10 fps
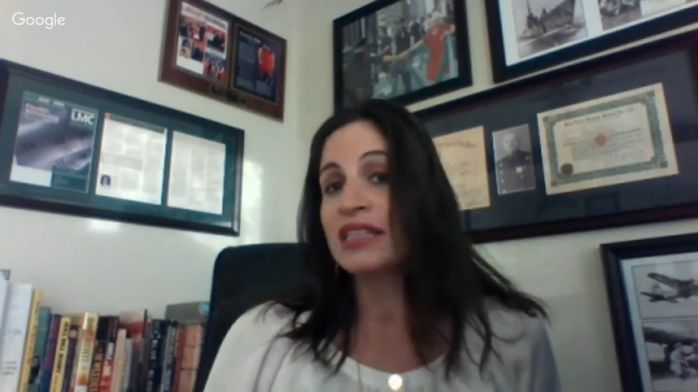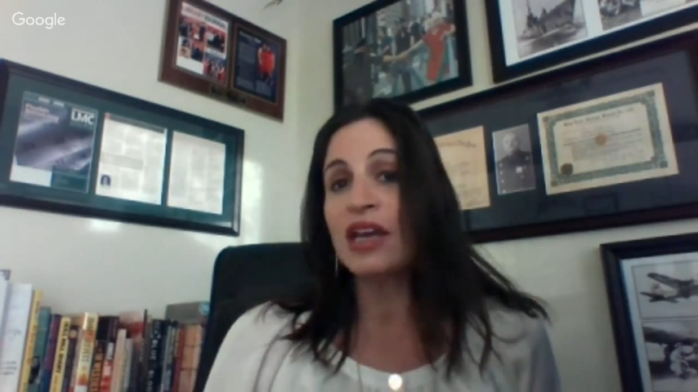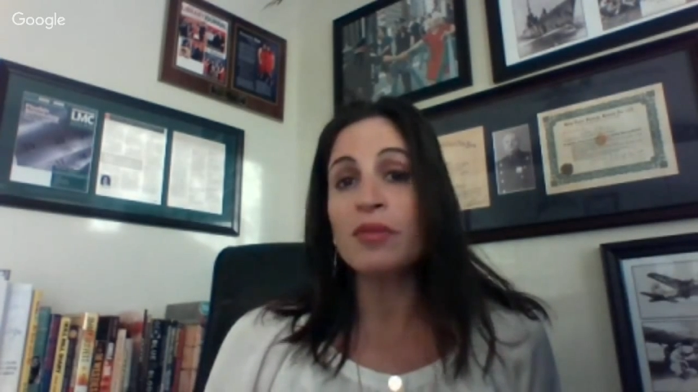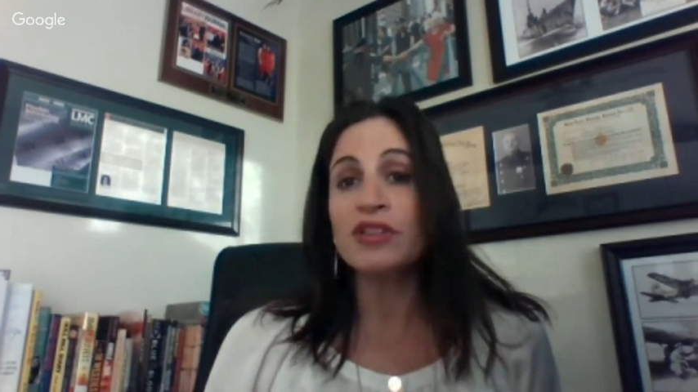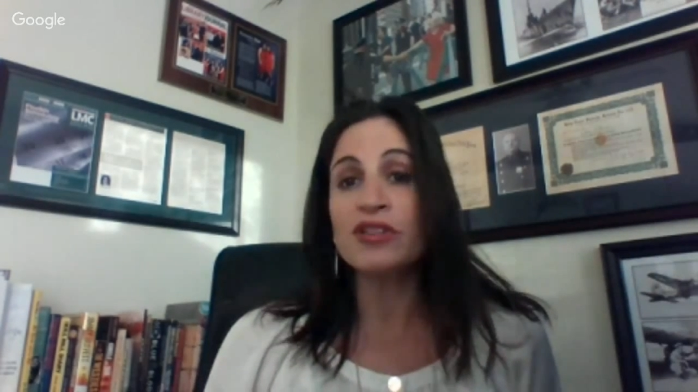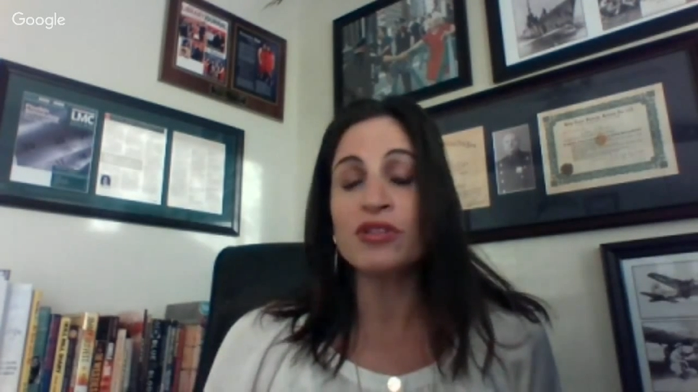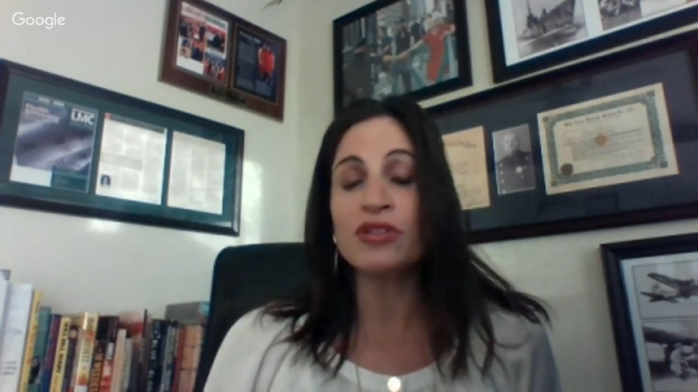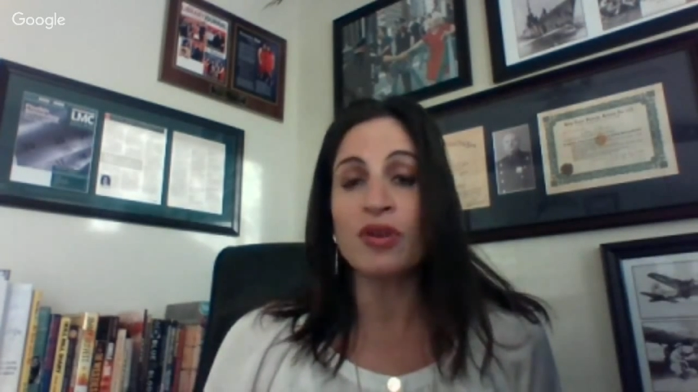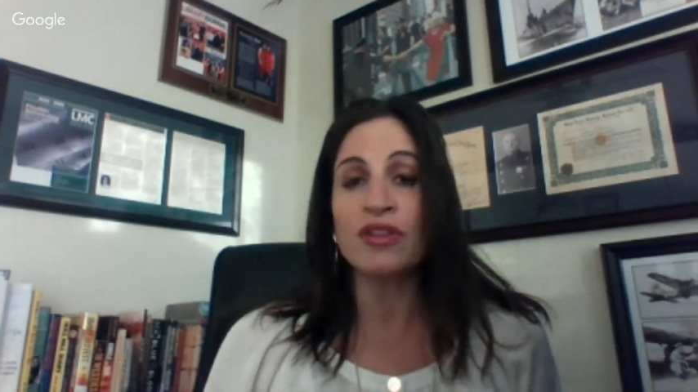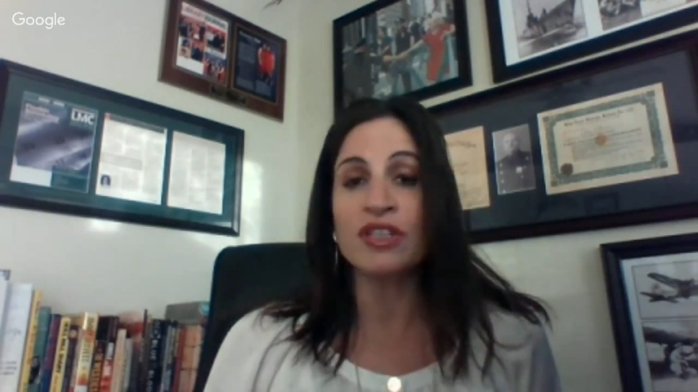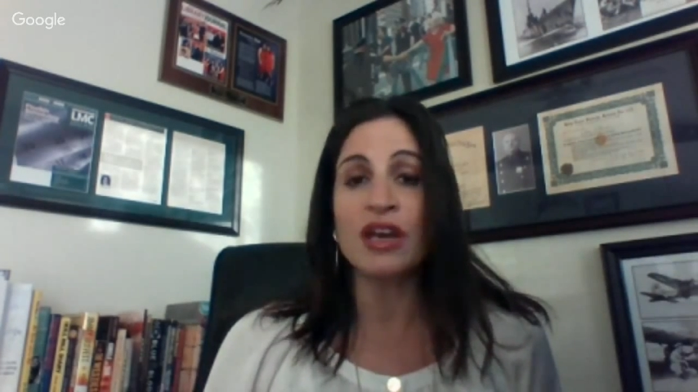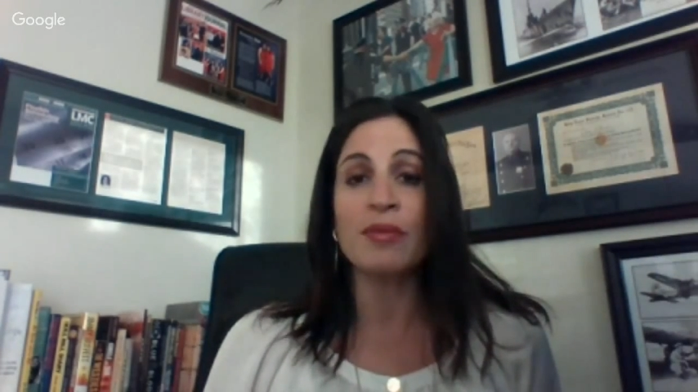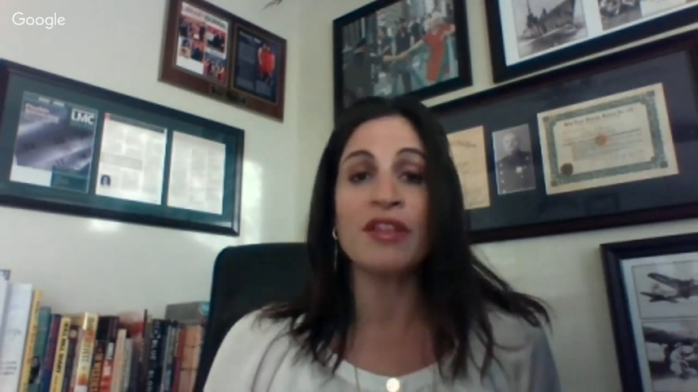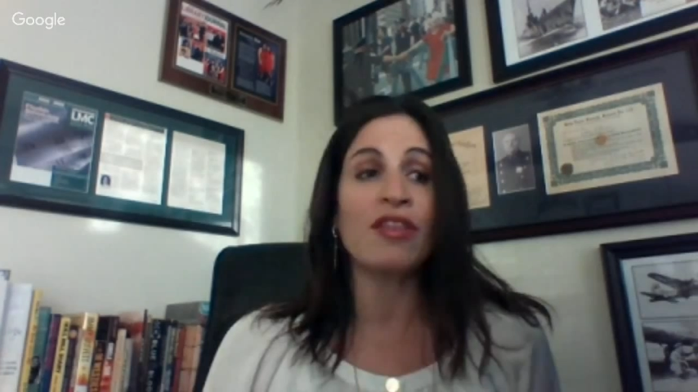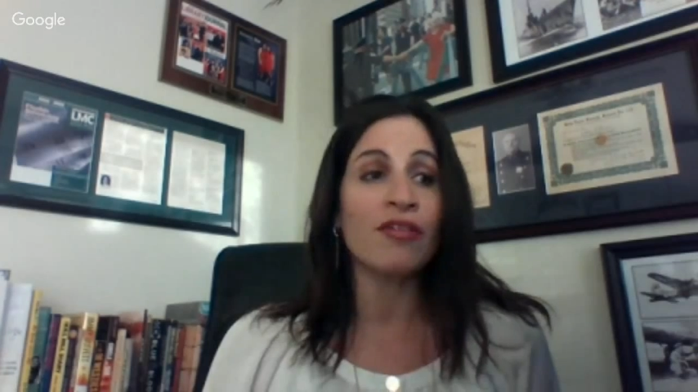Tell my students all the time,
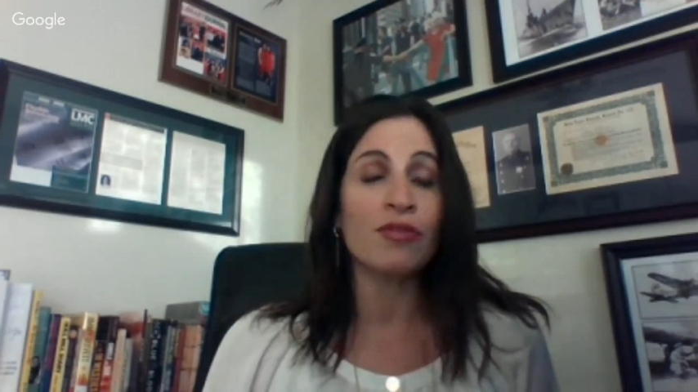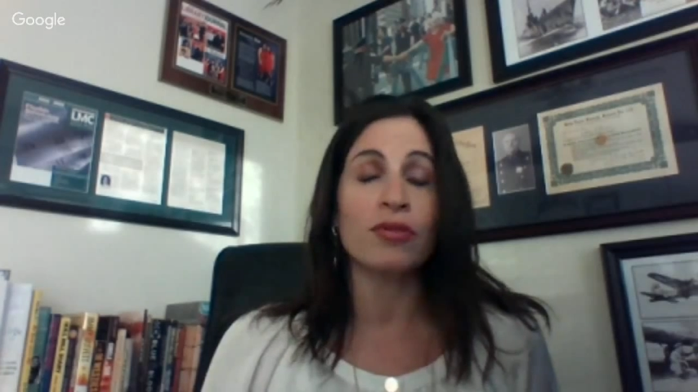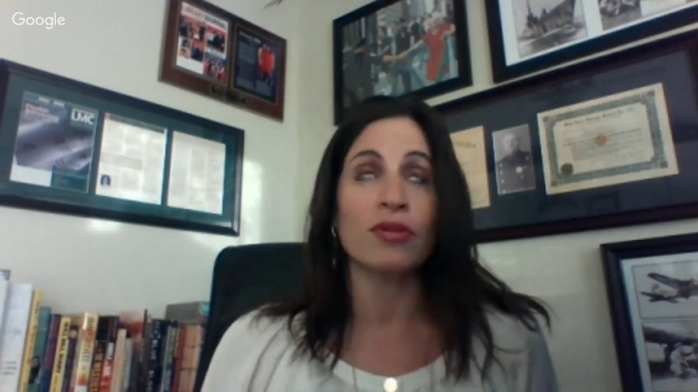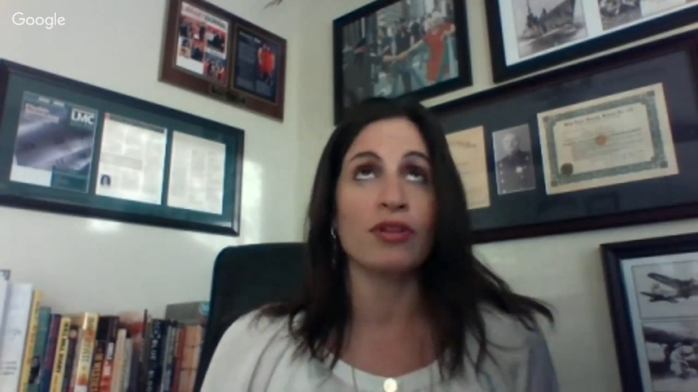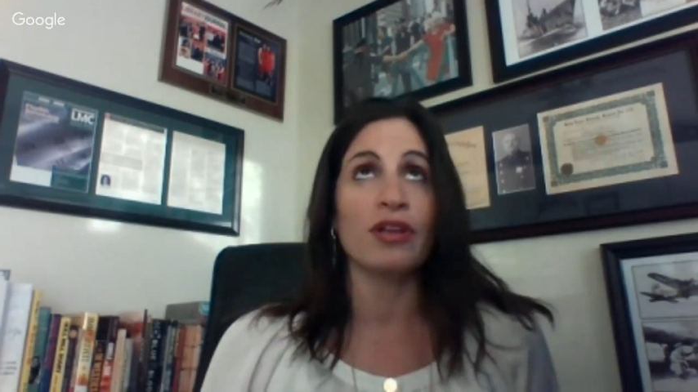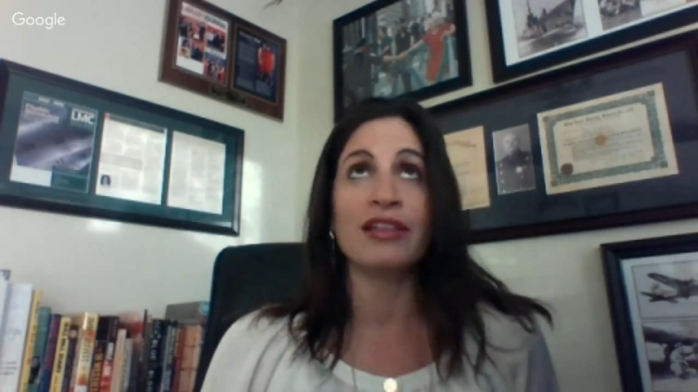I love Google,